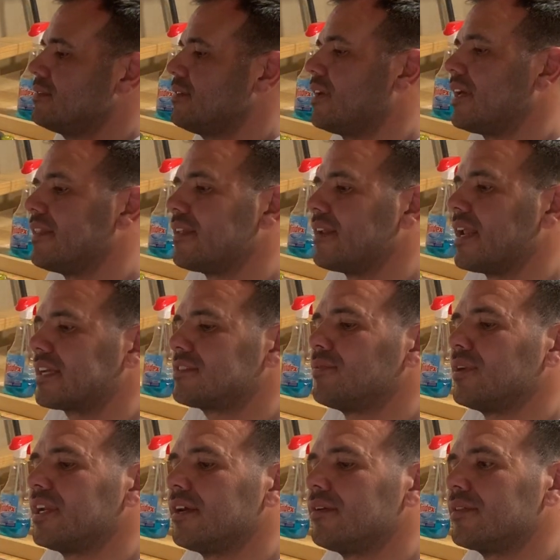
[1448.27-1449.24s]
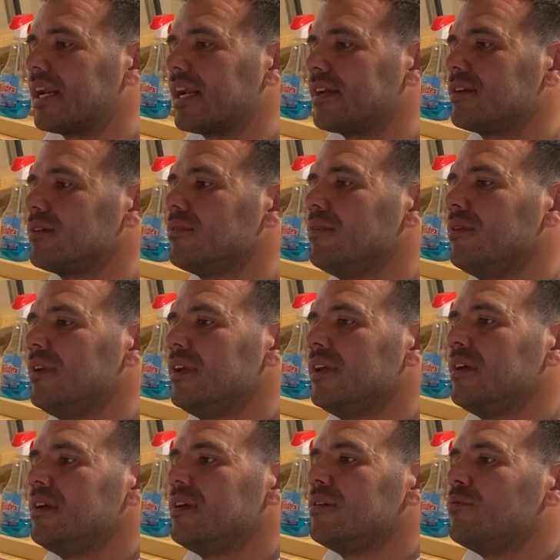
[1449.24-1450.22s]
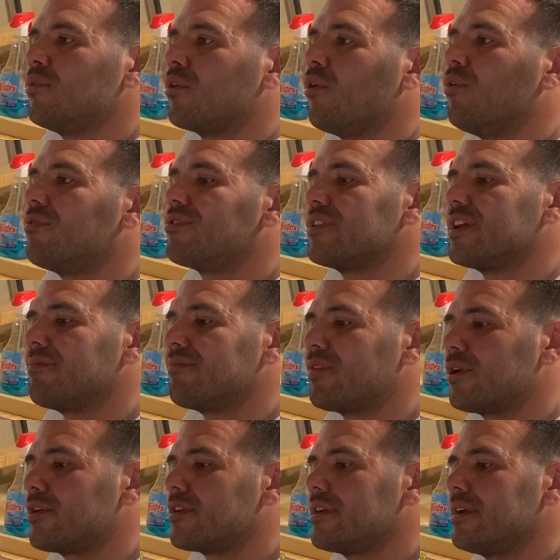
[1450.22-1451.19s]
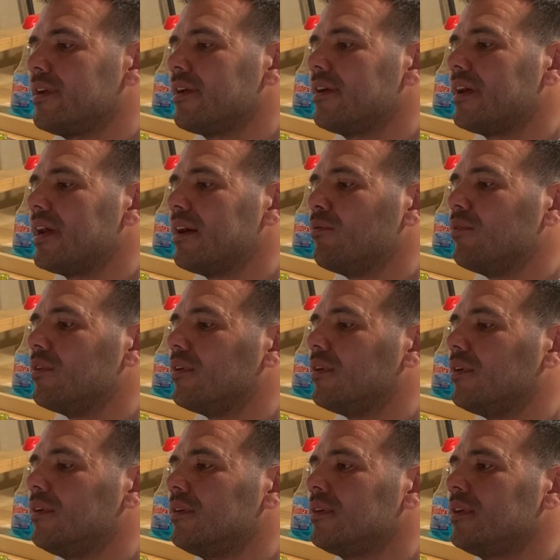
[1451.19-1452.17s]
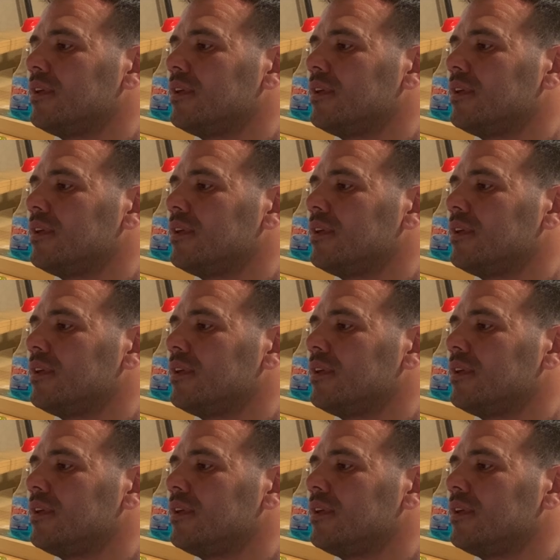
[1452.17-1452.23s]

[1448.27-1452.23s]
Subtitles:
in the next video that I do, we'll go over the inverter and we'll